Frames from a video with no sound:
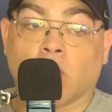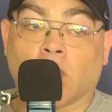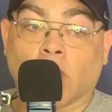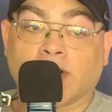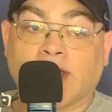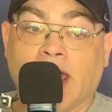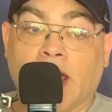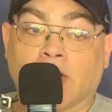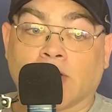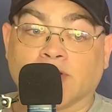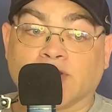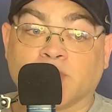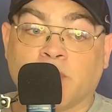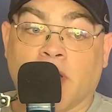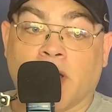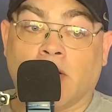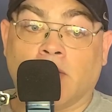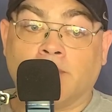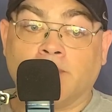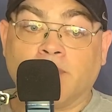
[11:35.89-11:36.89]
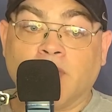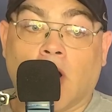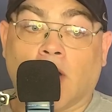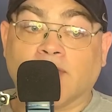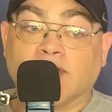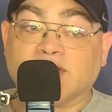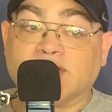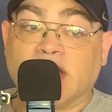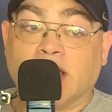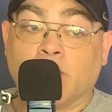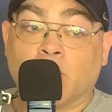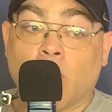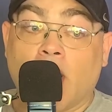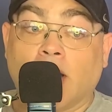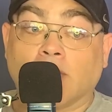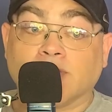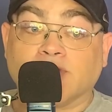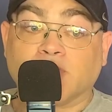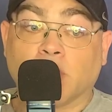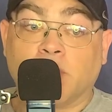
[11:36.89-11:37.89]
or Counterspell on the same
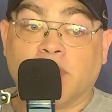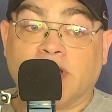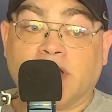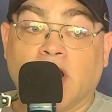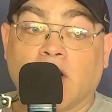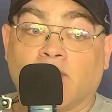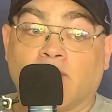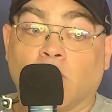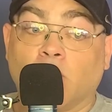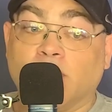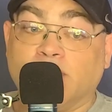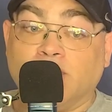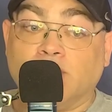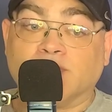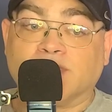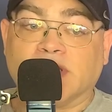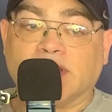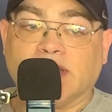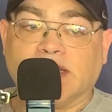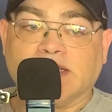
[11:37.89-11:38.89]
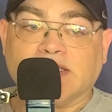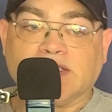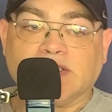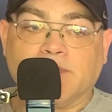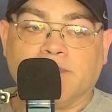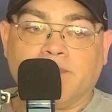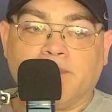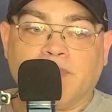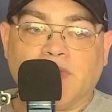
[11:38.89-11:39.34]
round, so be careful when using this.